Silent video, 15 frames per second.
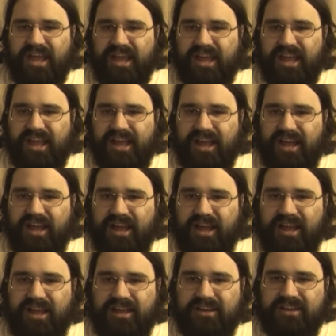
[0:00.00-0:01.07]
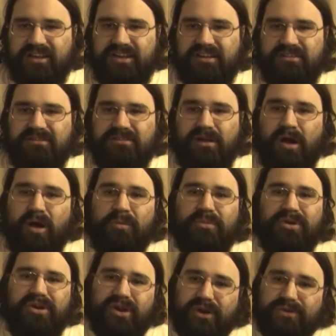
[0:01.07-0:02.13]
And
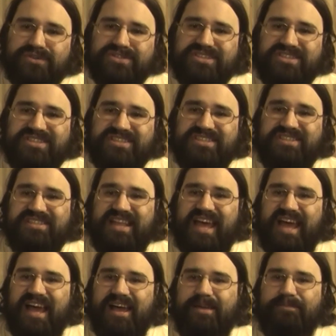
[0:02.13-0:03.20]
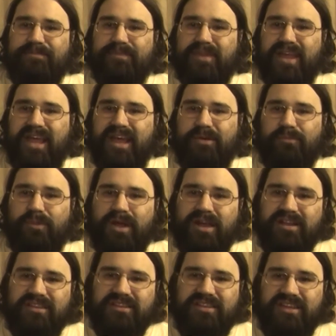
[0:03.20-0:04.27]
Homer notices that, and
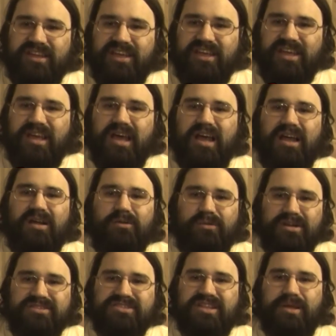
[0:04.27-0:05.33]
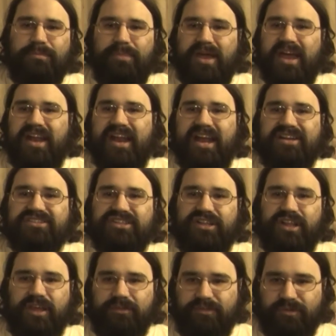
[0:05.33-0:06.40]
when the rest of the band
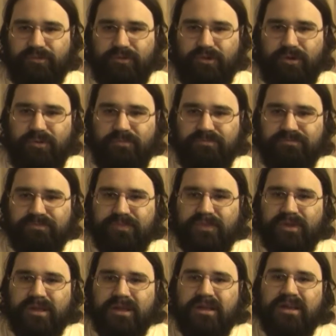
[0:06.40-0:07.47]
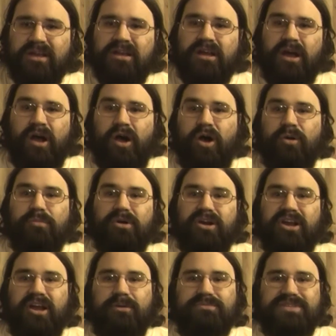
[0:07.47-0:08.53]
actually leave the room, Homer
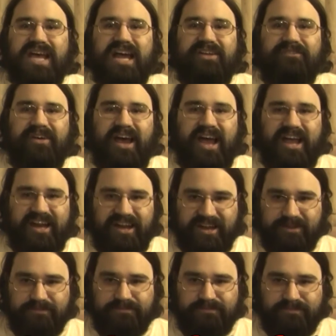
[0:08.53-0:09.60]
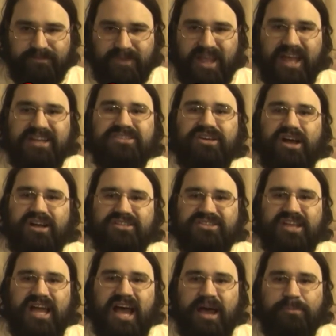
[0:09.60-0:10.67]
comes out of hiding and talks
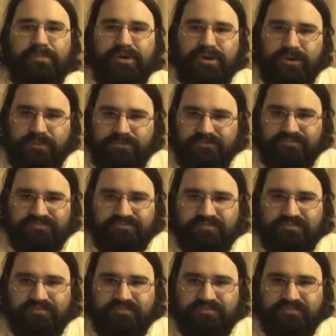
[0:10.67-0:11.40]
to Apu.